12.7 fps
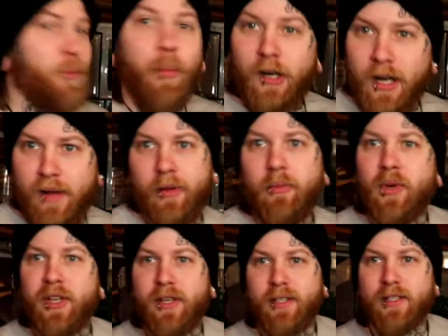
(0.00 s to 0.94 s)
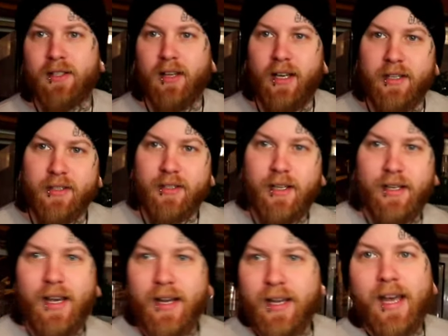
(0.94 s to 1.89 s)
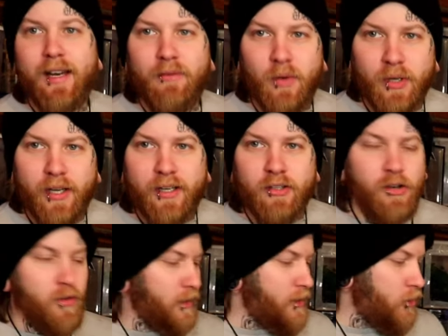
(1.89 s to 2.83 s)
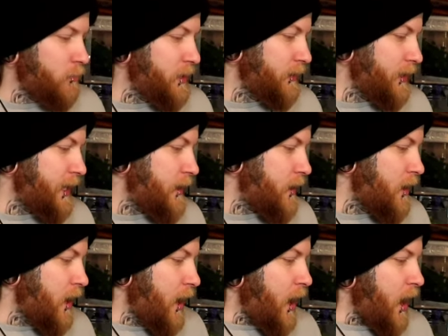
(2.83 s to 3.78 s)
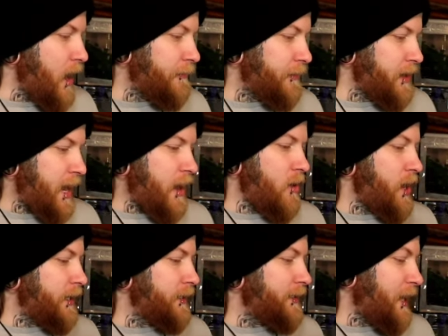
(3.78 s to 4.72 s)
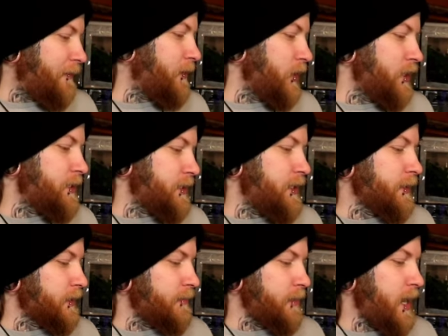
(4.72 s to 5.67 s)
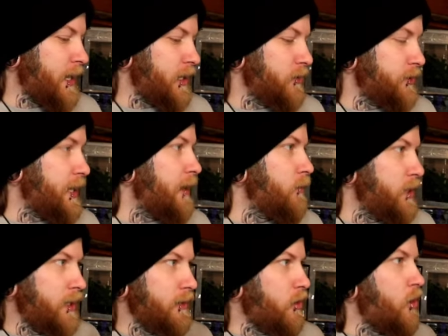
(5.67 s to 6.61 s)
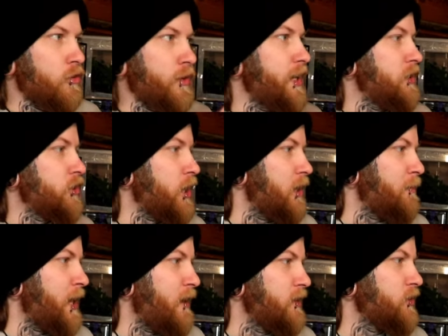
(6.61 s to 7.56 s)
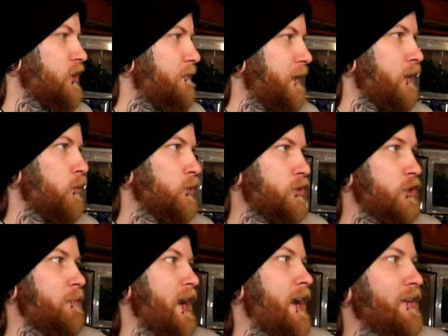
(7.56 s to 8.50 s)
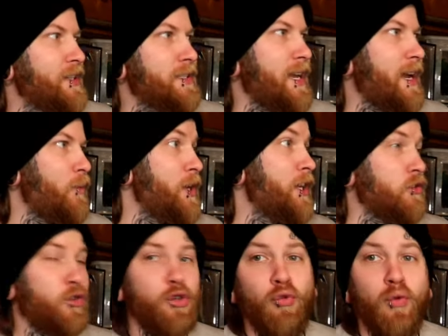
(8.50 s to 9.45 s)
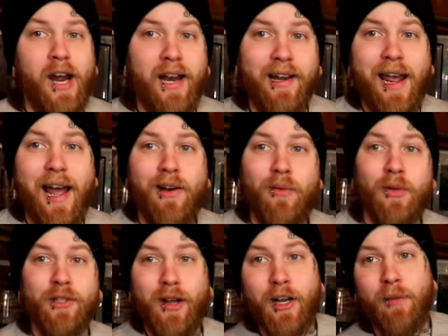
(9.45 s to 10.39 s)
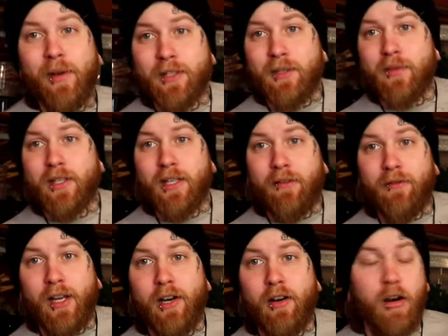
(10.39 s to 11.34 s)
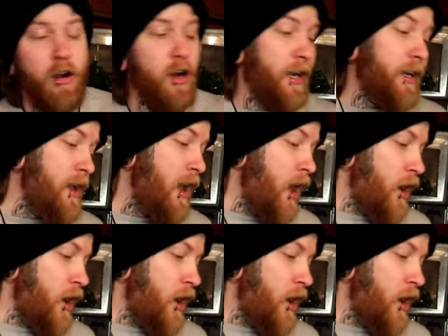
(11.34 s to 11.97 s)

there's a problem with this list, and again, we'll get into it a little bit later. Uh, for now, I definitely see some geckos that we can already start pairing, so I figure we'll do the pairings that we can do right now. We'll talk about some stuff later on,